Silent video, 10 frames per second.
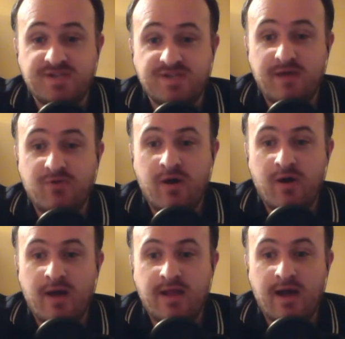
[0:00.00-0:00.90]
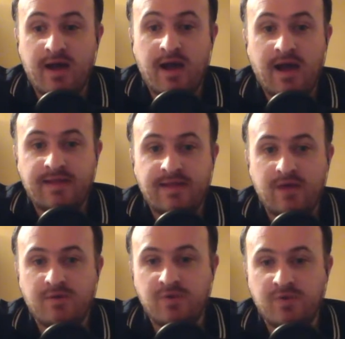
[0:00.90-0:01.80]
I
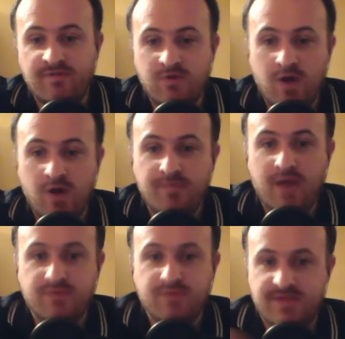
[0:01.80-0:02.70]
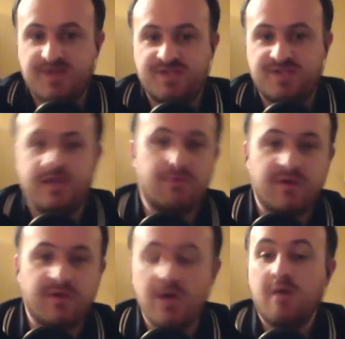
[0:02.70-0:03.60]
doubt it would have come out to this that he
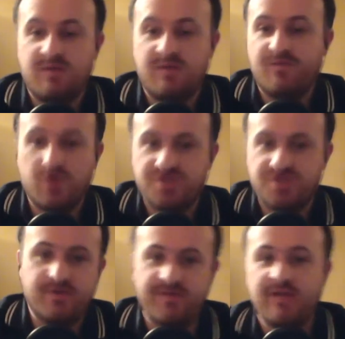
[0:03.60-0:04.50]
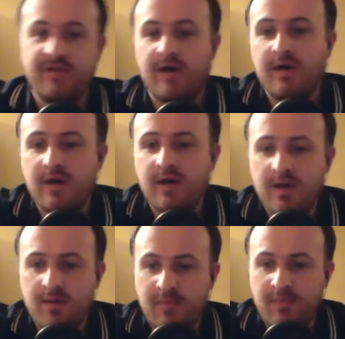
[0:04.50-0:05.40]
would have been forced to reveal it,
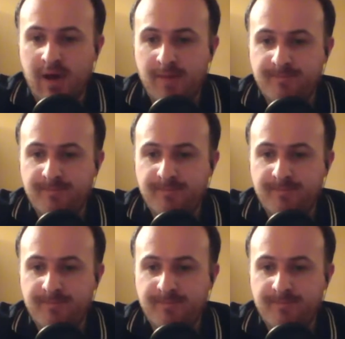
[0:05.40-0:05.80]
but